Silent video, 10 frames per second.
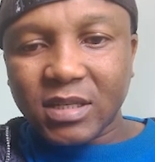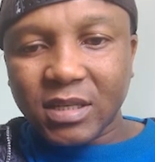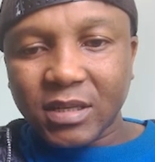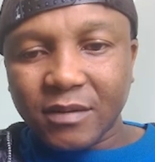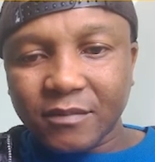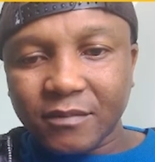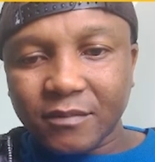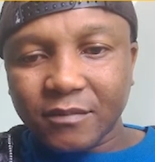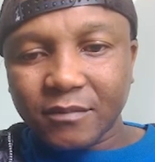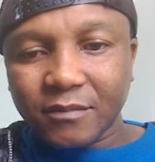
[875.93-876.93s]
3t
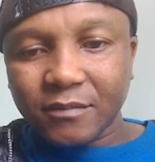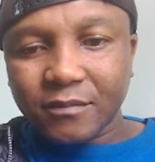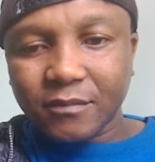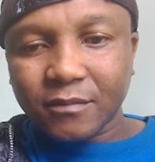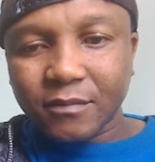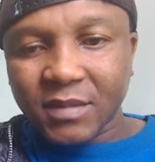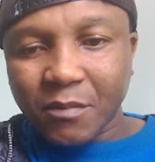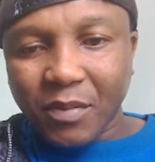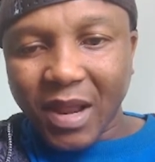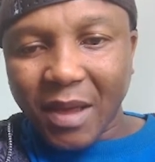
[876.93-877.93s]

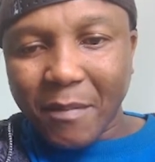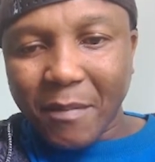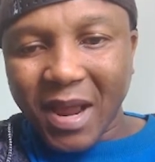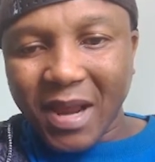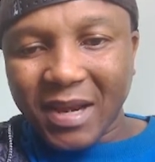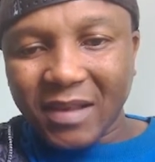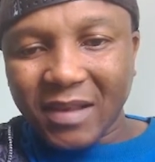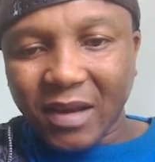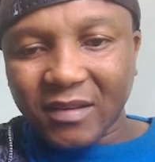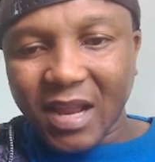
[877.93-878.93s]
plus minus
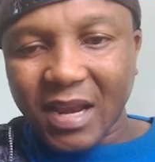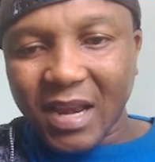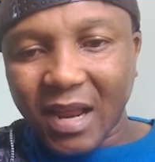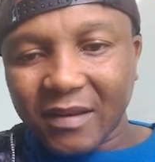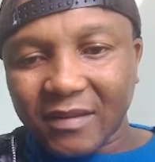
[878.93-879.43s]
9 sine